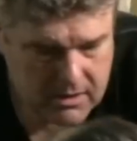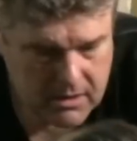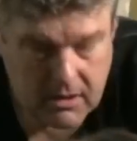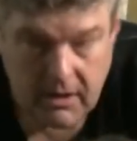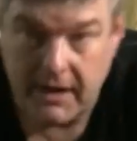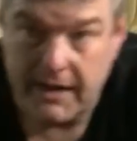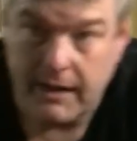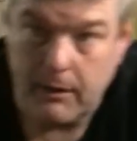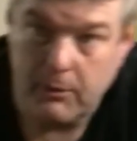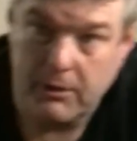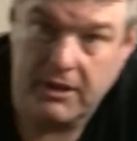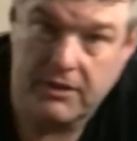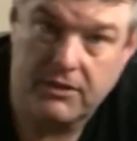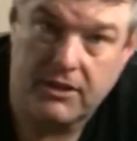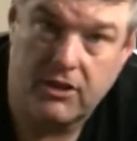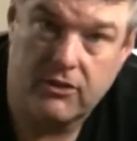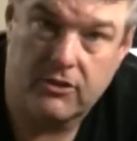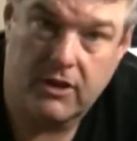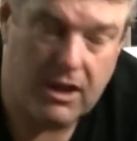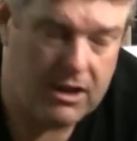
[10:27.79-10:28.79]
All right now we get
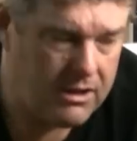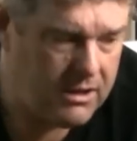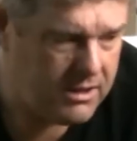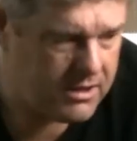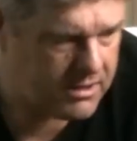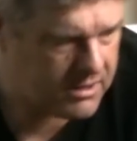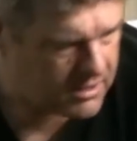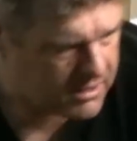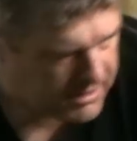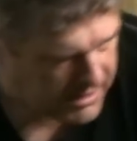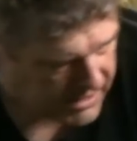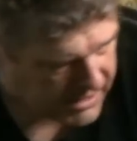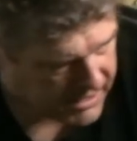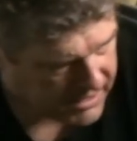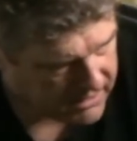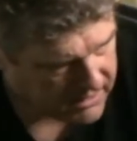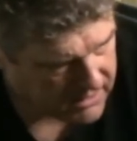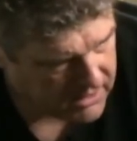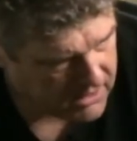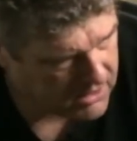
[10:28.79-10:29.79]
these all, there too.
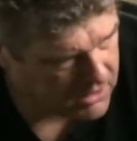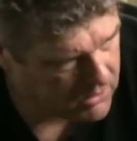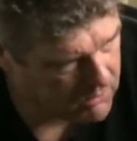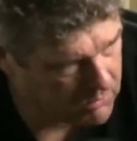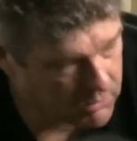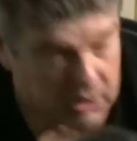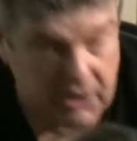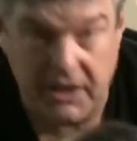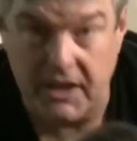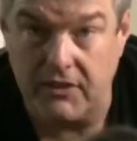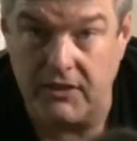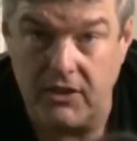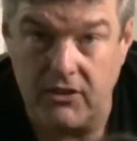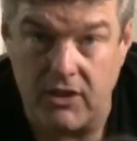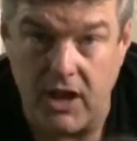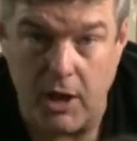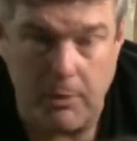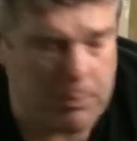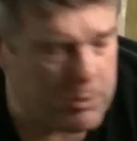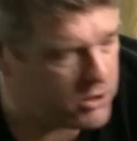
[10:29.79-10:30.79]
yeah, we're going to get
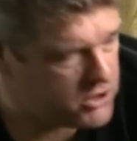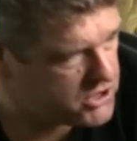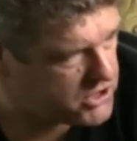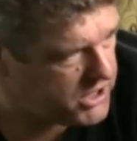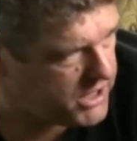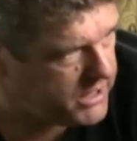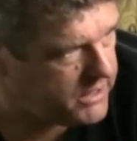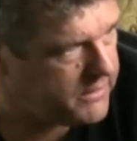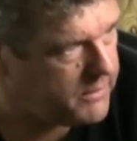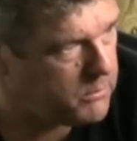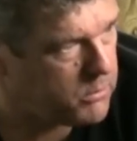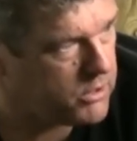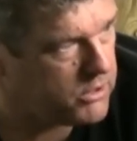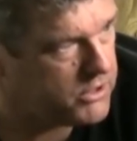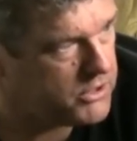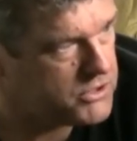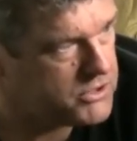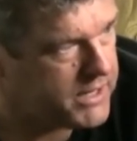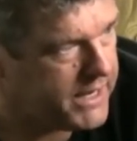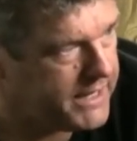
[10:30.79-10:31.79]
these all pushed in and then we're
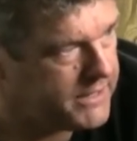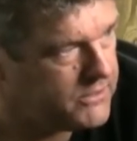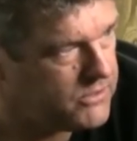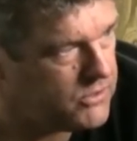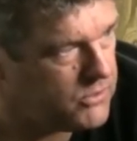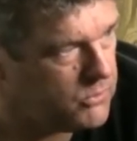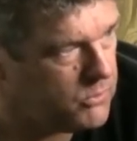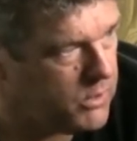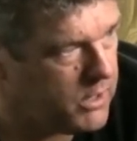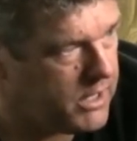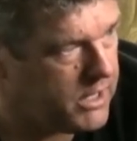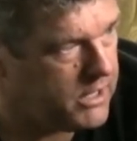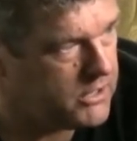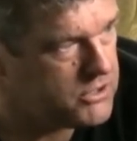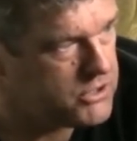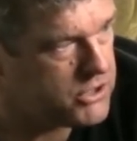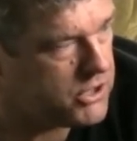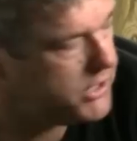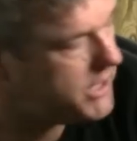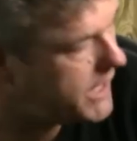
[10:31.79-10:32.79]
going to try to uh,
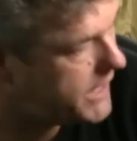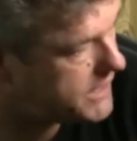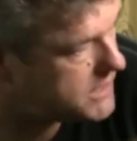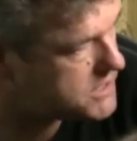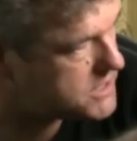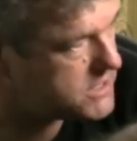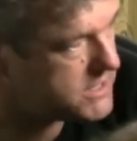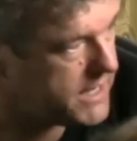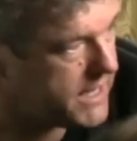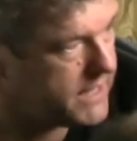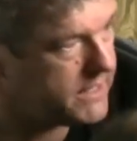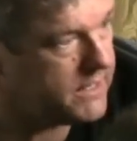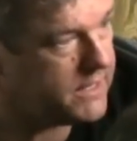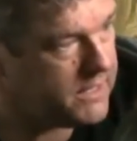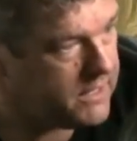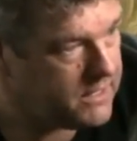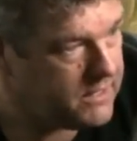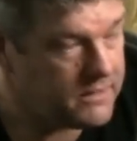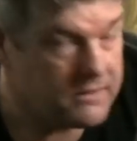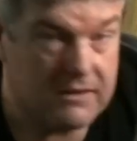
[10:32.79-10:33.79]
show you how to set
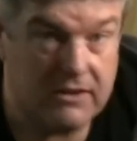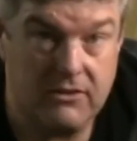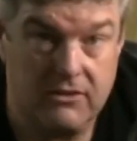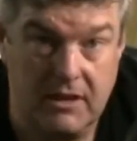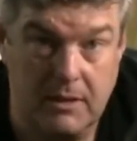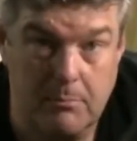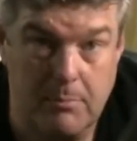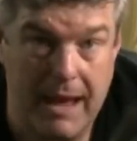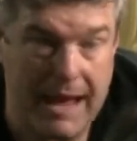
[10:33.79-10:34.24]
the seat